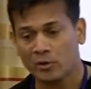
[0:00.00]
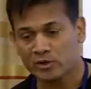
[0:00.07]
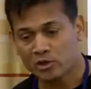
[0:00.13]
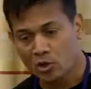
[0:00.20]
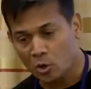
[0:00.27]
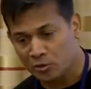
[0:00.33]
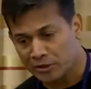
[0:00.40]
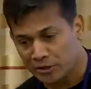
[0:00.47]

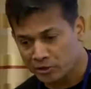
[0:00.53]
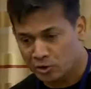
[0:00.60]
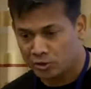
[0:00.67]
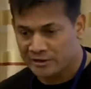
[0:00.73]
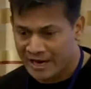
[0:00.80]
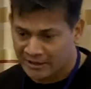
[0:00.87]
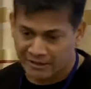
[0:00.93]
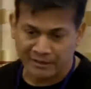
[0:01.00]
which goes
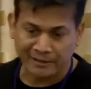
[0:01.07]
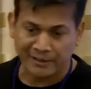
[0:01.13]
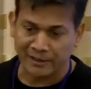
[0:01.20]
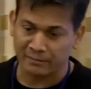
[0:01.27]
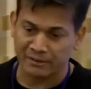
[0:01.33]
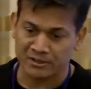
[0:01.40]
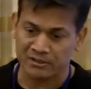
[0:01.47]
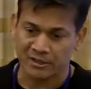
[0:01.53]
into technical
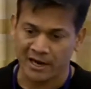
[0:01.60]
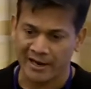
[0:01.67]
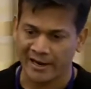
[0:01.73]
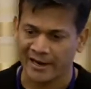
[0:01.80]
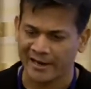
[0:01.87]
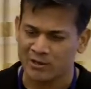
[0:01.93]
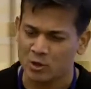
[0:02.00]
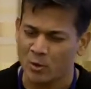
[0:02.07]
elements.
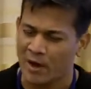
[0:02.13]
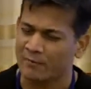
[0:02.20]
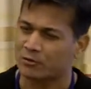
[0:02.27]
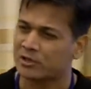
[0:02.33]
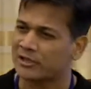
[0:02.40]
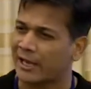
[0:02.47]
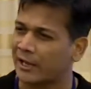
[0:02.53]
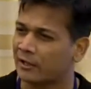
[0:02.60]
I do
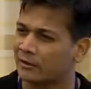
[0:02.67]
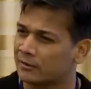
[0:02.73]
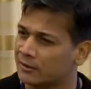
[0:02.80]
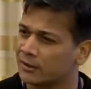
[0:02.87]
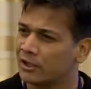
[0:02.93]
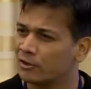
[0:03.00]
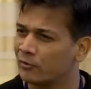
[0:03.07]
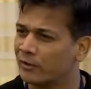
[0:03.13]
have to scale.